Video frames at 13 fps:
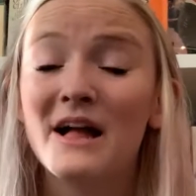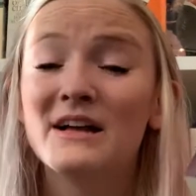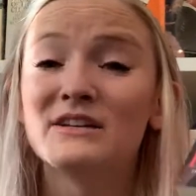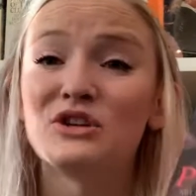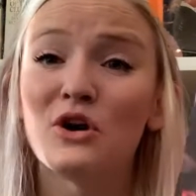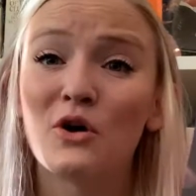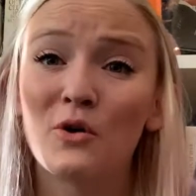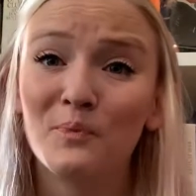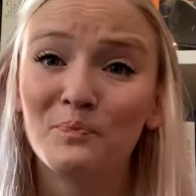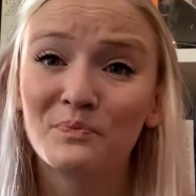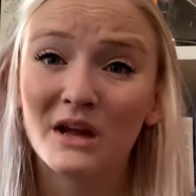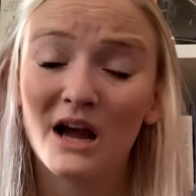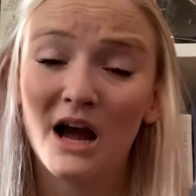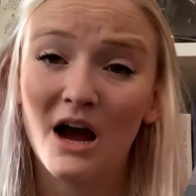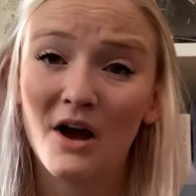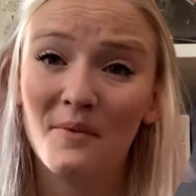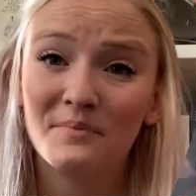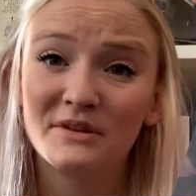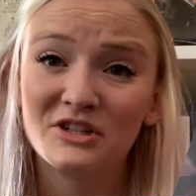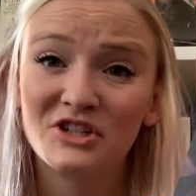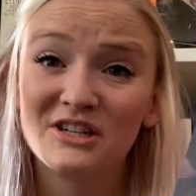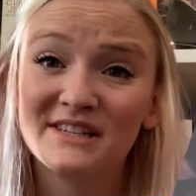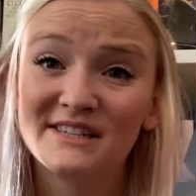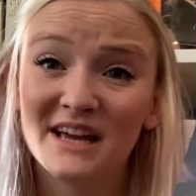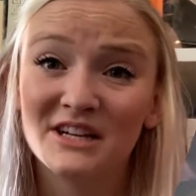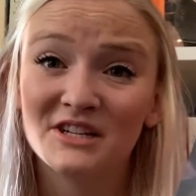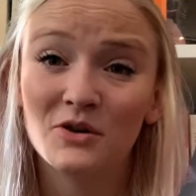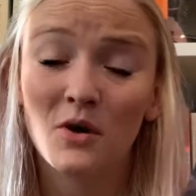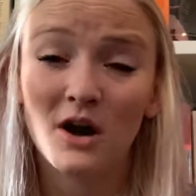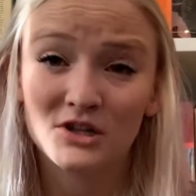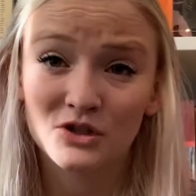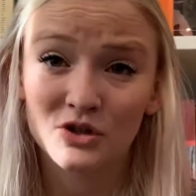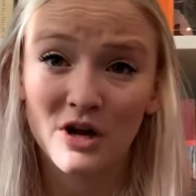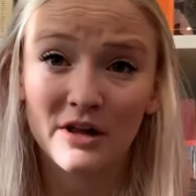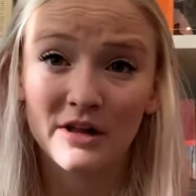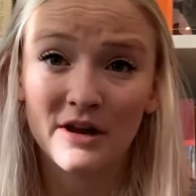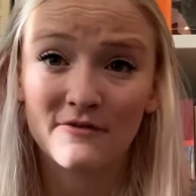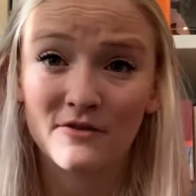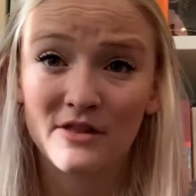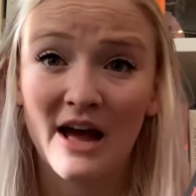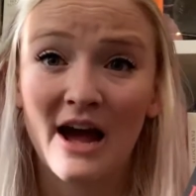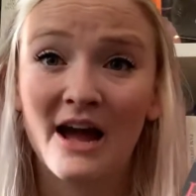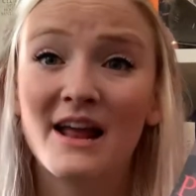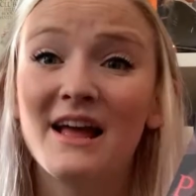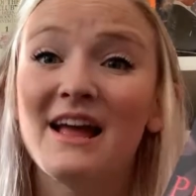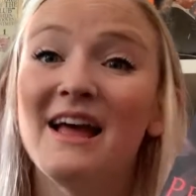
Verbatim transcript: So she's sent to Australia for that,